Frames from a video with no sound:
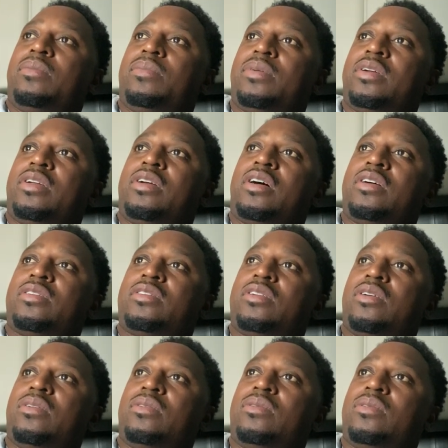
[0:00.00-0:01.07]
But it
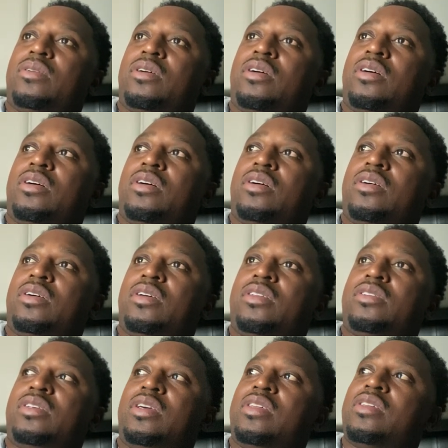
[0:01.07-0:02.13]
also
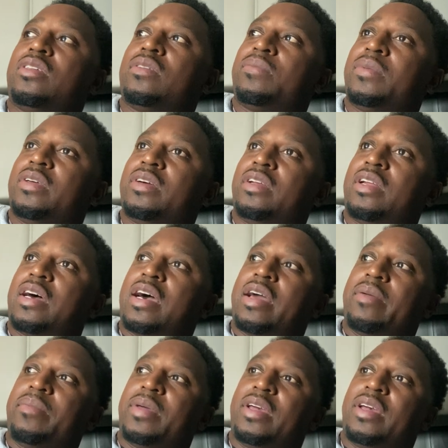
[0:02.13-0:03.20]
it teaches me a lot,
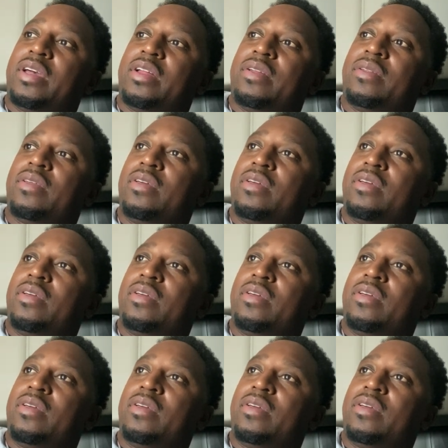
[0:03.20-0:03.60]
man.